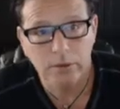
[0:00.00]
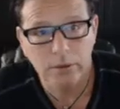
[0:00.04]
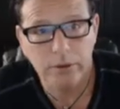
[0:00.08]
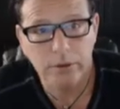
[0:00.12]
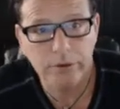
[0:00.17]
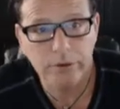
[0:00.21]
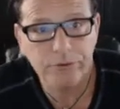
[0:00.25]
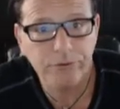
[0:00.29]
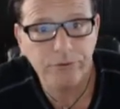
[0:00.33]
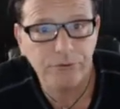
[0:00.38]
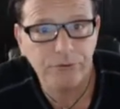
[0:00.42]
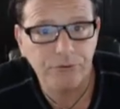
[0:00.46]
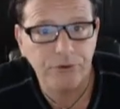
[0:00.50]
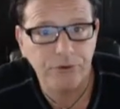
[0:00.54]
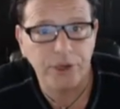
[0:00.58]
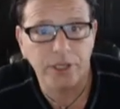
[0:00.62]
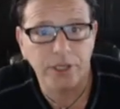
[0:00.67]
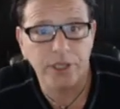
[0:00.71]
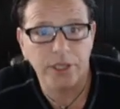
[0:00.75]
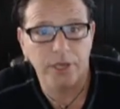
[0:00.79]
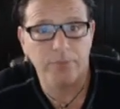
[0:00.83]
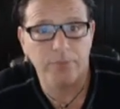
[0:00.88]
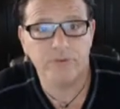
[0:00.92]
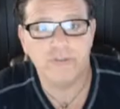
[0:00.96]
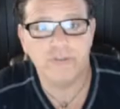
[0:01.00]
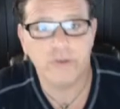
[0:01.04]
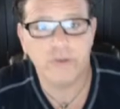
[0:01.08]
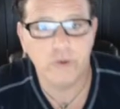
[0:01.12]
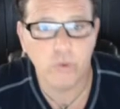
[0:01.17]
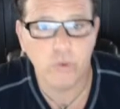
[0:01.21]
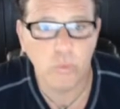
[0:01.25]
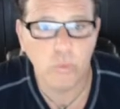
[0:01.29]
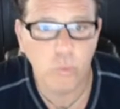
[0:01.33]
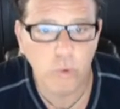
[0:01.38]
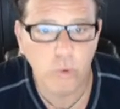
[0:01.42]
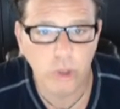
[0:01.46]
This is Frankie
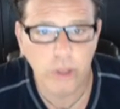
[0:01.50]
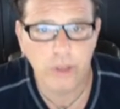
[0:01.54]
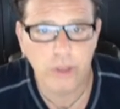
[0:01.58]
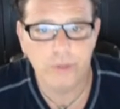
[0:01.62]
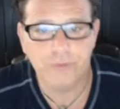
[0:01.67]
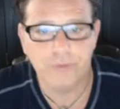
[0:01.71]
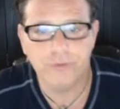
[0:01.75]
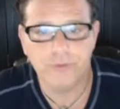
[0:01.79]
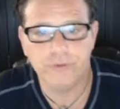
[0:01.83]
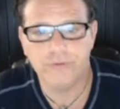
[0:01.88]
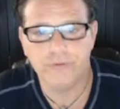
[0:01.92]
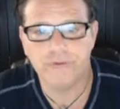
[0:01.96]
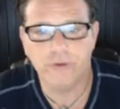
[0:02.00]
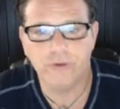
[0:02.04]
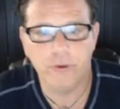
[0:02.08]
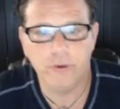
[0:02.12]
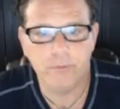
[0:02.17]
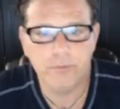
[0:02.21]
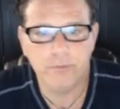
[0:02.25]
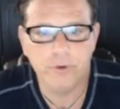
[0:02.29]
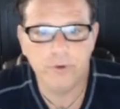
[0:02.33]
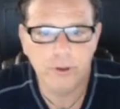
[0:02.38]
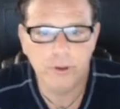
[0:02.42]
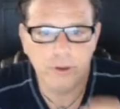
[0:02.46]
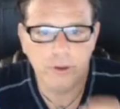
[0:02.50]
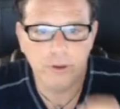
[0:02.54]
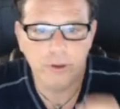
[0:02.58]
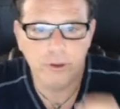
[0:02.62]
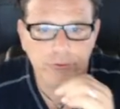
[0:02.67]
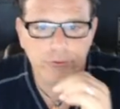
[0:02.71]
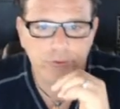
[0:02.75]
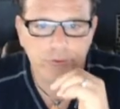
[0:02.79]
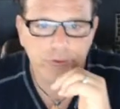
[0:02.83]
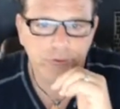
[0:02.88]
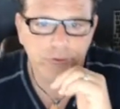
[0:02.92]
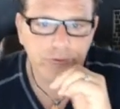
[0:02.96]
Abrazino with the Scoop
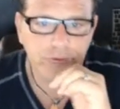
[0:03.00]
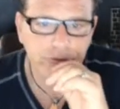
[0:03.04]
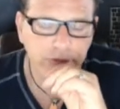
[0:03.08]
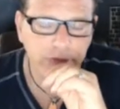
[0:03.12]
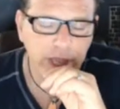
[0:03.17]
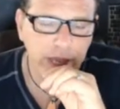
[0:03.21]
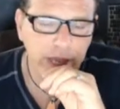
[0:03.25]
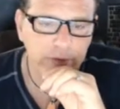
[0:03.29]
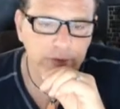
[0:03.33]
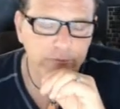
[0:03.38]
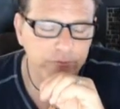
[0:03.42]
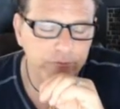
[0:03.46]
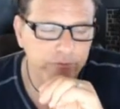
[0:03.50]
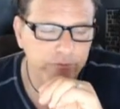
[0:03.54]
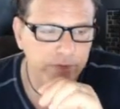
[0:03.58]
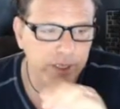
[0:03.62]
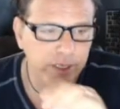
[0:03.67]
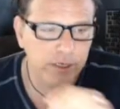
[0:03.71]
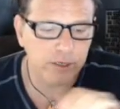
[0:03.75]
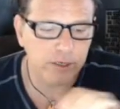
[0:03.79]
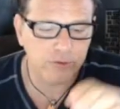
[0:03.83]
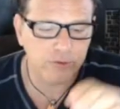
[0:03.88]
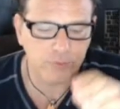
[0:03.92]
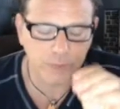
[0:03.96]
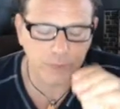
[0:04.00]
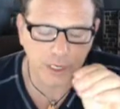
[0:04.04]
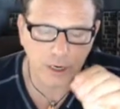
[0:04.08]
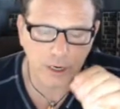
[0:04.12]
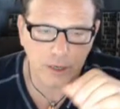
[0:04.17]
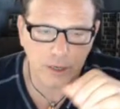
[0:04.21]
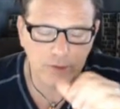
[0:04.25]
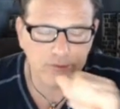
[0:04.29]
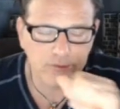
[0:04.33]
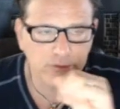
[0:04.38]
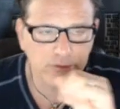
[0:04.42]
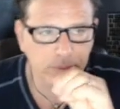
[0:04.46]
News. This is down in Venice
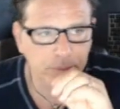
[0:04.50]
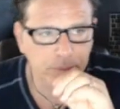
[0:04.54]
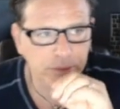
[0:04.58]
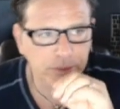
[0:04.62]
regarding the